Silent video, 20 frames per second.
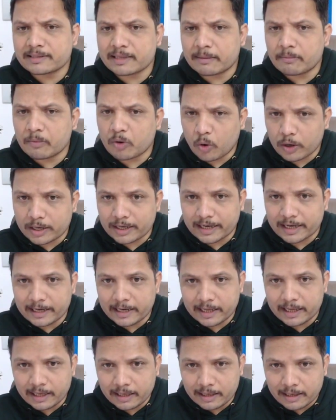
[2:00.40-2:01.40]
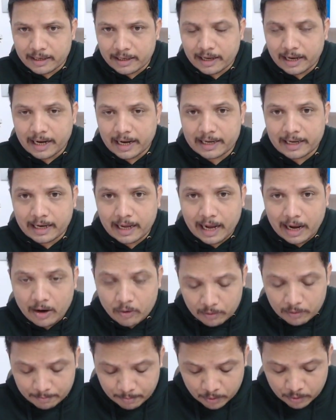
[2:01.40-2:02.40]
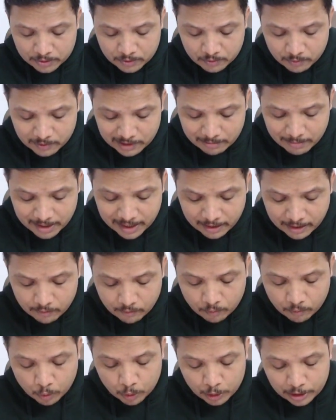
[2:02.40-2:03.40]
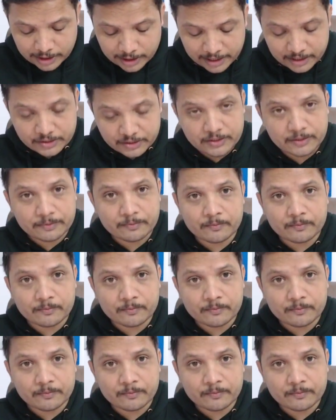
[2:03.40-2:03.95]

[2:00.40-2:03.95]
some quantity and outputs will be voltage.